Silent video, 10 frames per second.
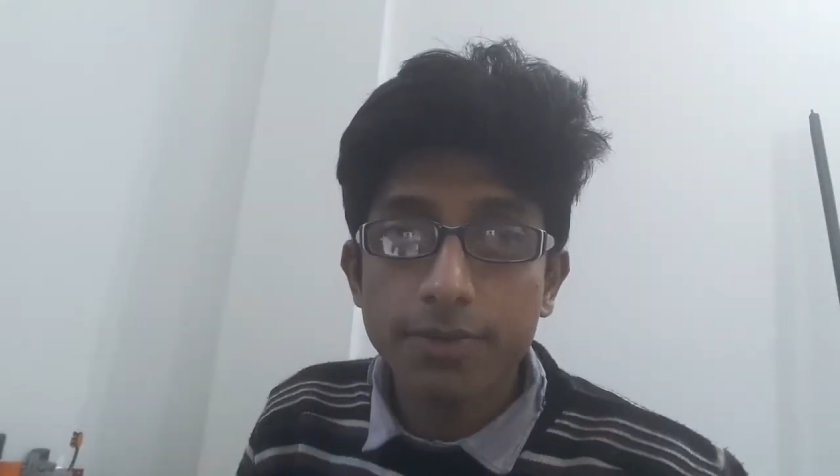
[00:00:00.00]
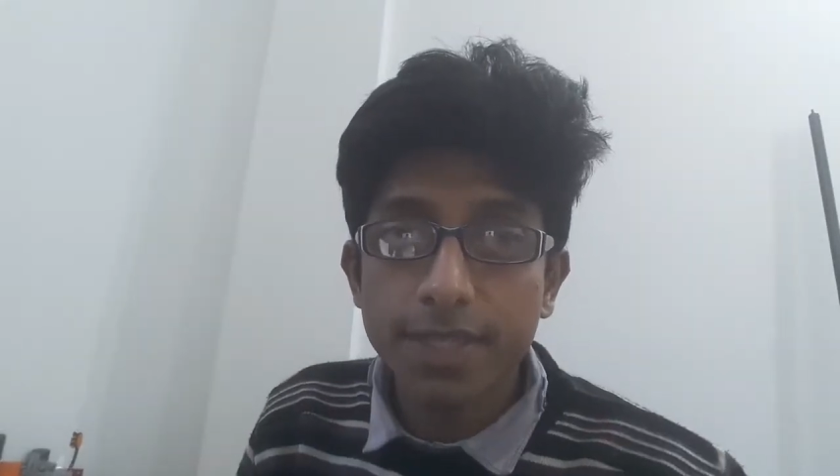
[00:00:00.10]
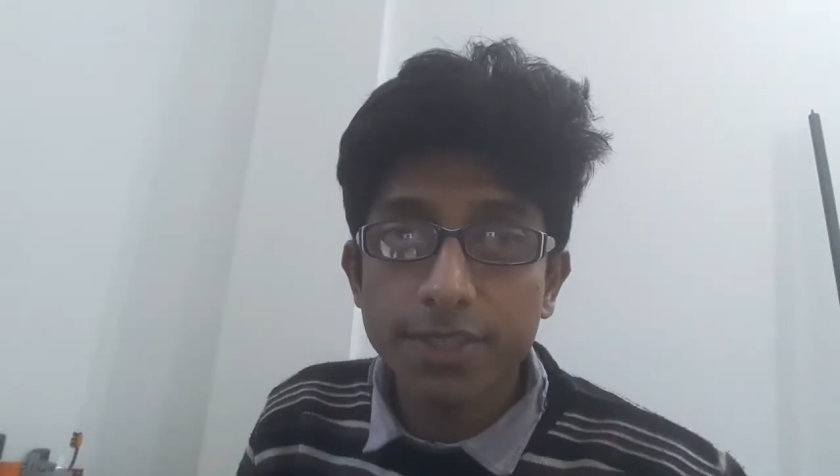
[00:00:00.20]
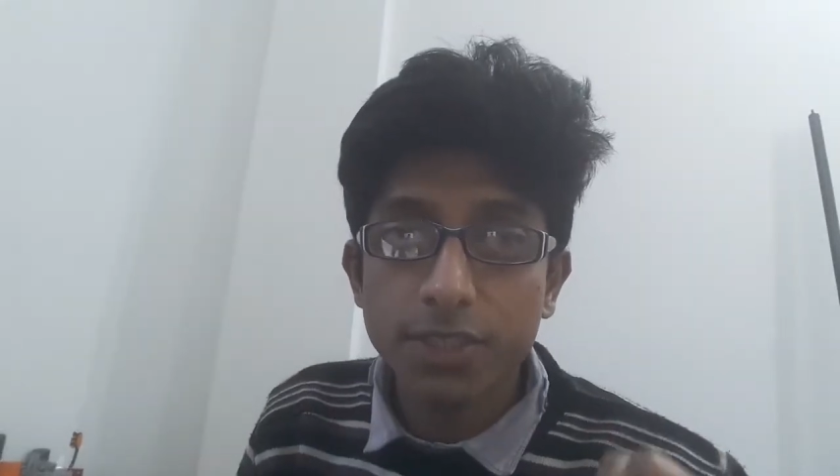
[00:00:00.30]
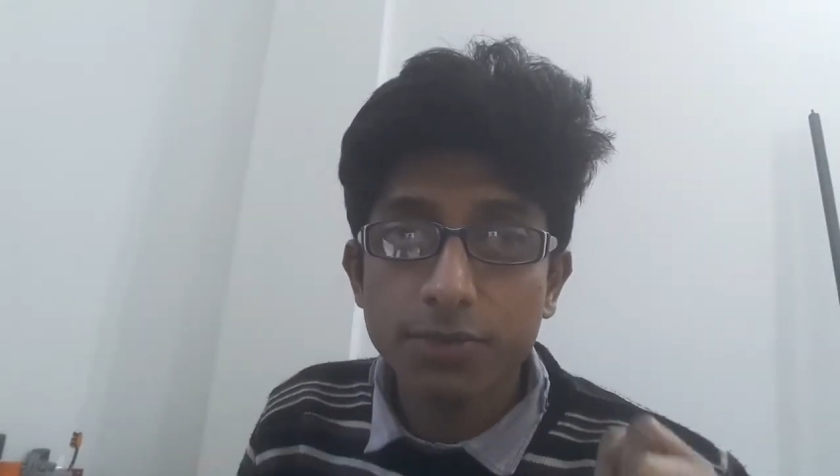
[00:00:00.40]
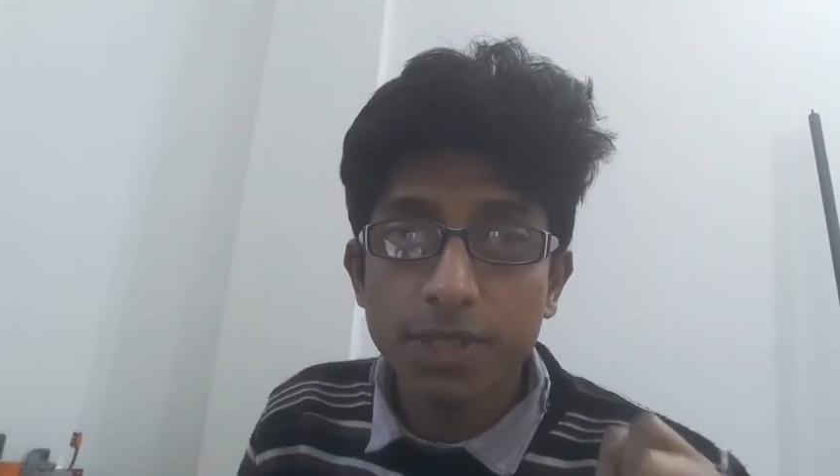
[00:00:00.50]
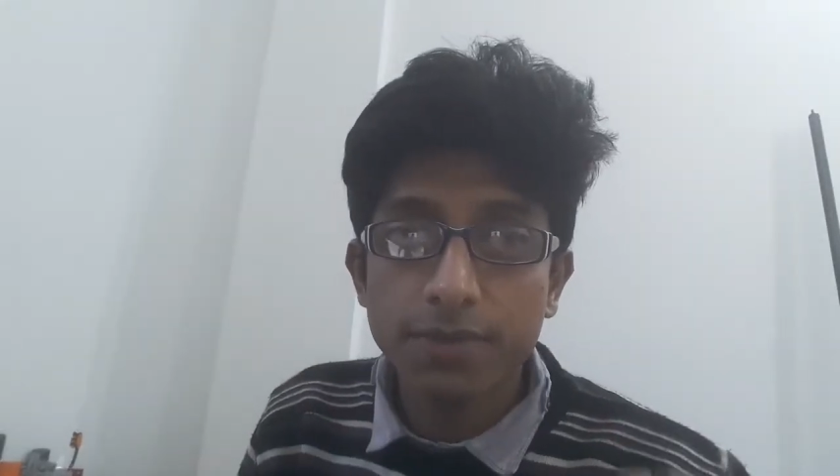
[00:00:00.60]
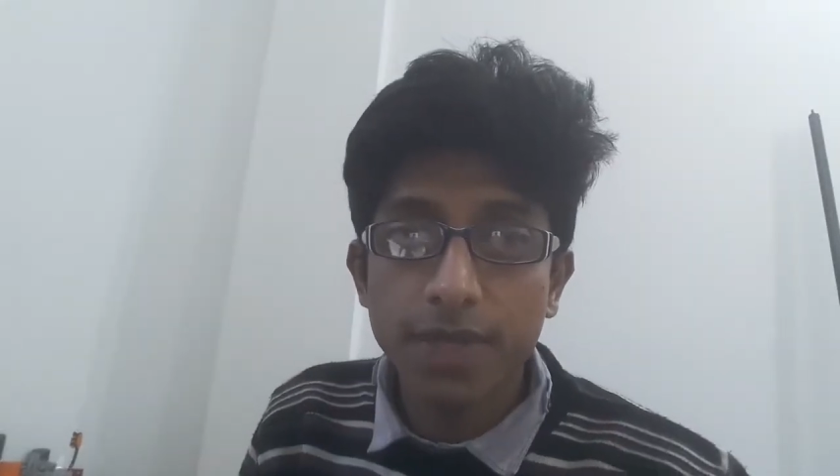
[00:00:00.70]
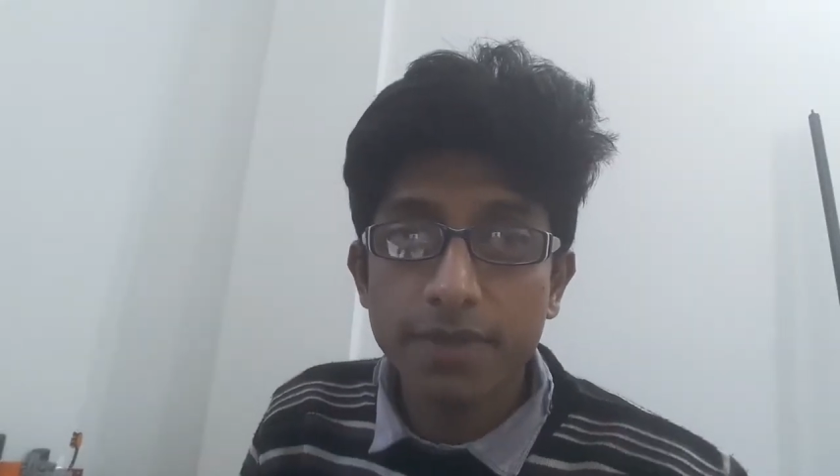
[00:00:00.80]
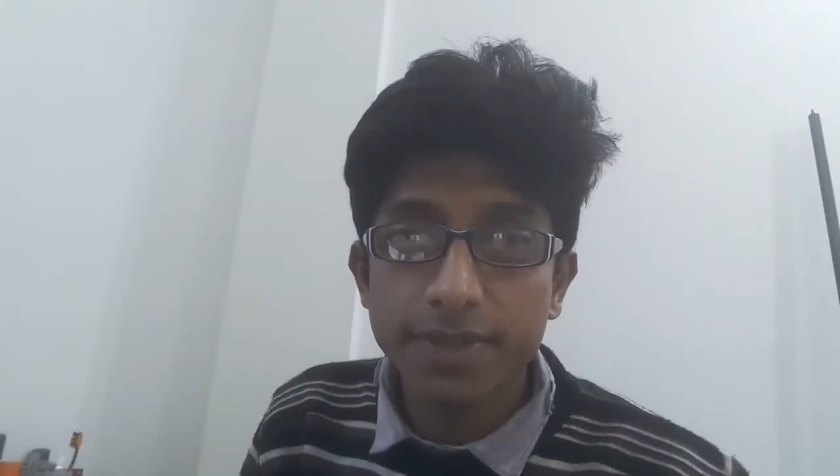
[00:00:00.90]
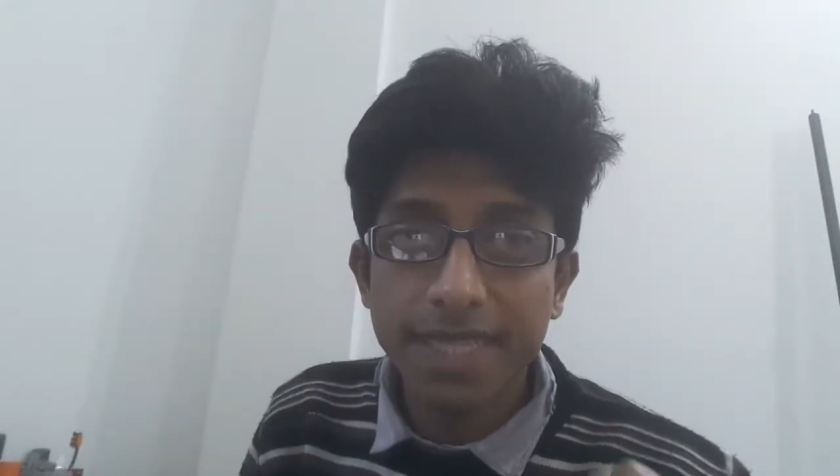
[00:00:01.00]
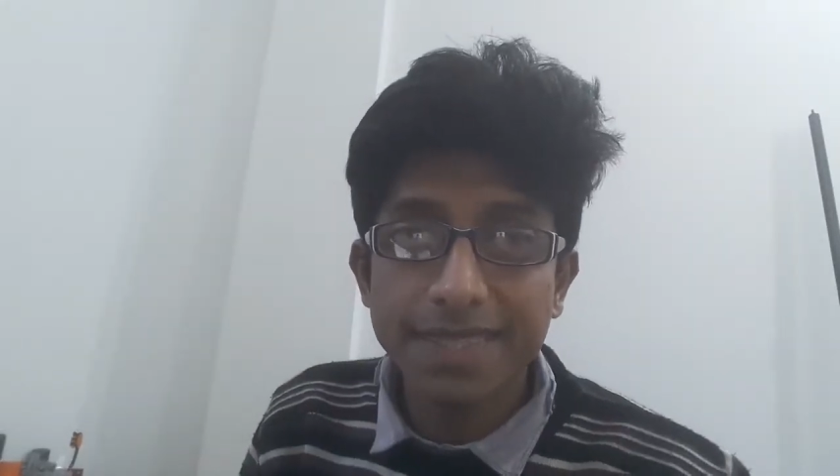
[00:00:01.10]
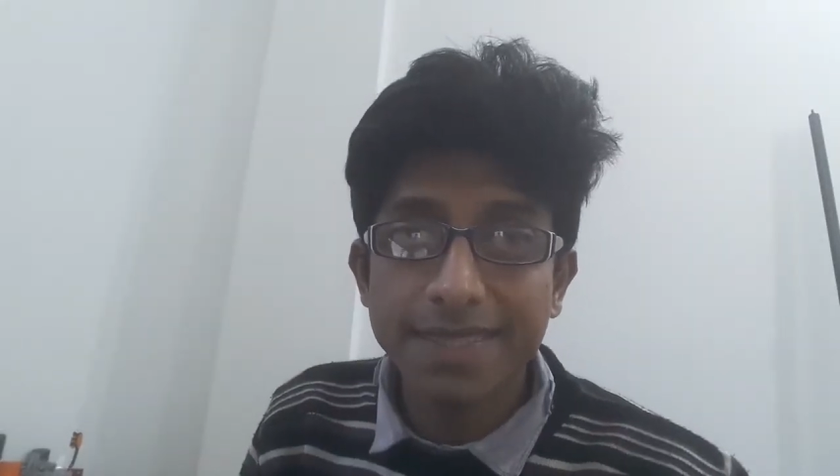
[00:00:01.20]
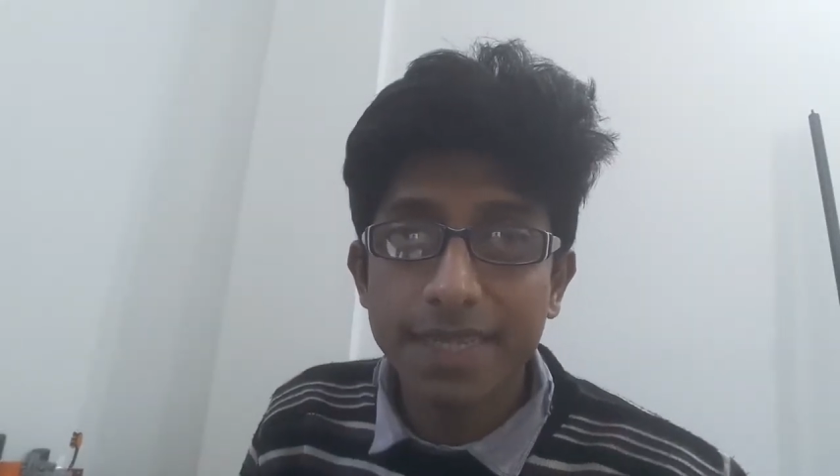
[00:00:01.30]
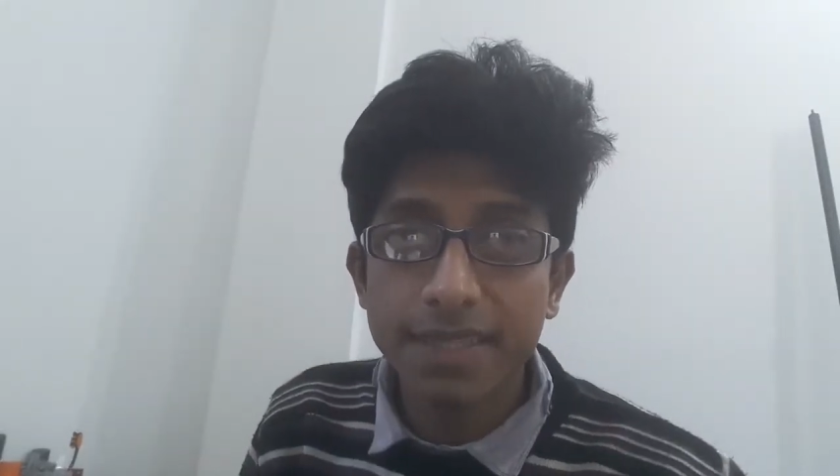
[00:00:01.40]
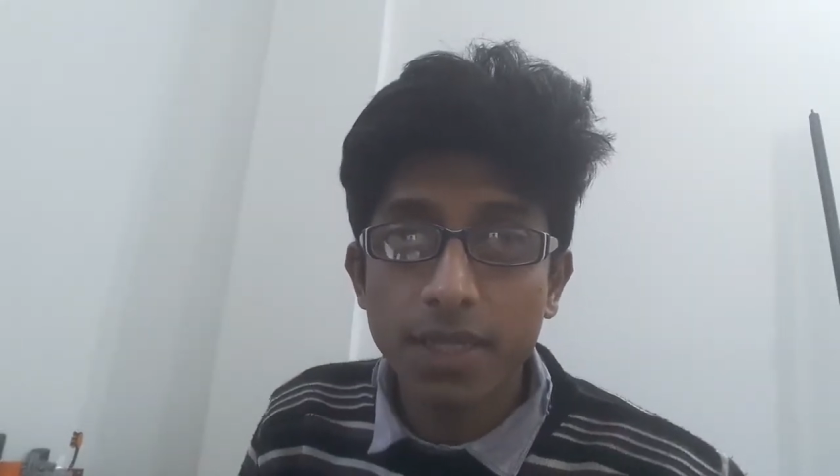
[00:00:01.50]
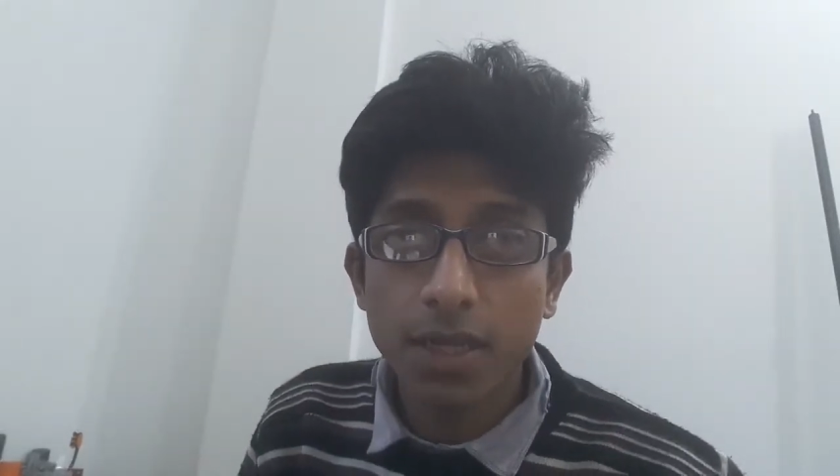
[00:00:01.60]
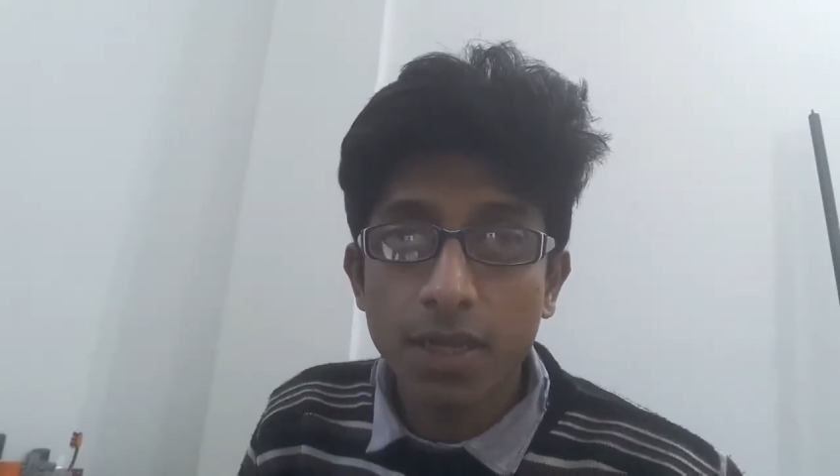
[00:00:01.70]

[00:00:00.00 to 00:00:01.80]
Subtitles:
section 25 says that